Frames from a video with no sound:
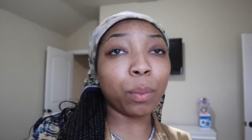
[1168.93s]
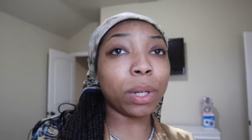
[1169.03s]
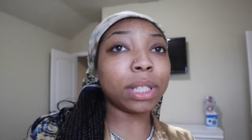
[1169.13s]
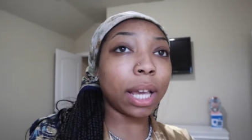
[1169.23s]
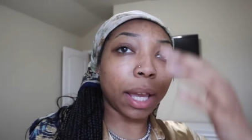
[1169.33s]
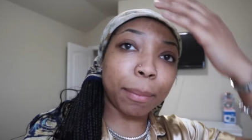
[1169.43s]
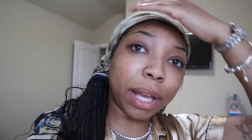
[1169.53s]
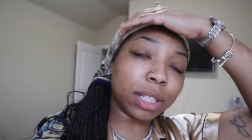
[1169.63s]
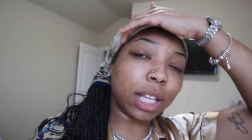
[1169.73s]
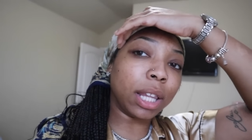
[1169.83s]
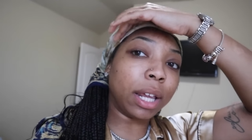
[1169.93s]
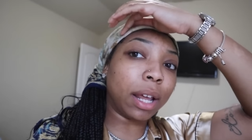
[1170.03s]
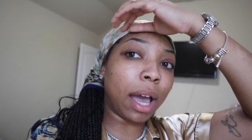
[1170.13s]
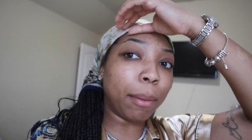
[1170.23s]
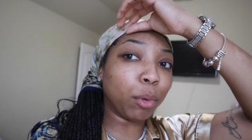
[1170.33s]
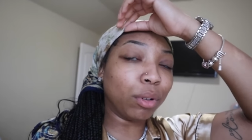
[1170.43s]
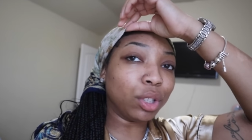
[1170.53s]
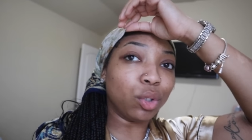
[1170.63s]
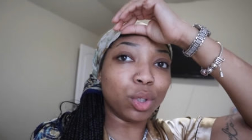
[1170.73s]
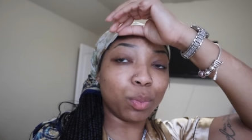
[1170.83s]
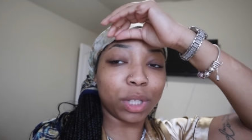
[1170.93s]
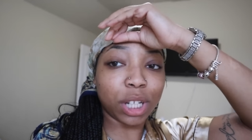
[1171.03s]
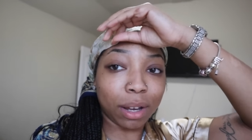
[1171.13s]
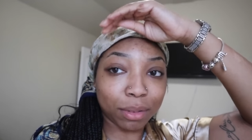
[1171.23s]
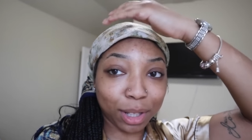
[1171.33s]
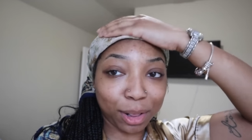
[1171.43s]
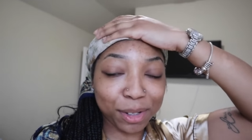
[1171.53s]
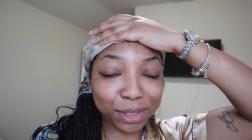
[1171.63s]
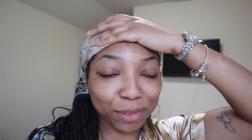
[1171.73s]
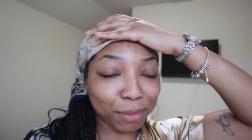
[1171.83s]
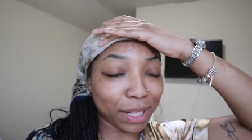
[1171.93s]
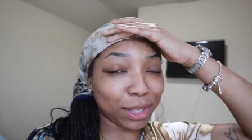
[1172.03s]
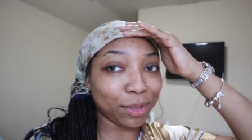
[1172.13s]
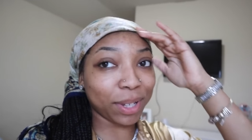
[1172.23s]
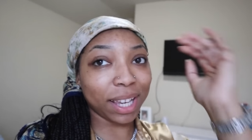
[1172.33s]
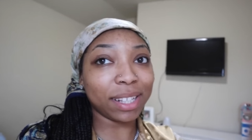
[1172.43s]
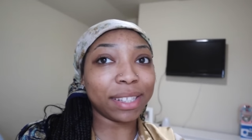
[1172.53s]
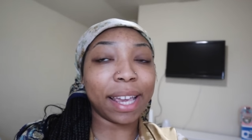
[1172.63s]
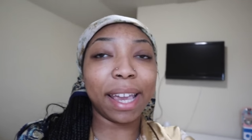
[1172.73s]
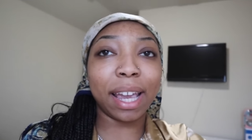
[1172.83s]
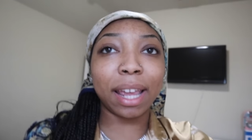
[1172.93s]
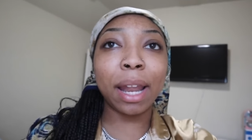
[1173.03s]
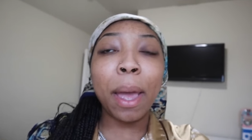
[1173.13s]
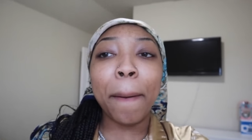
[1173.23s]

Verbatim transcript: Once I get back to Atlanta, I'm going to switch out the clothes for my suitcase and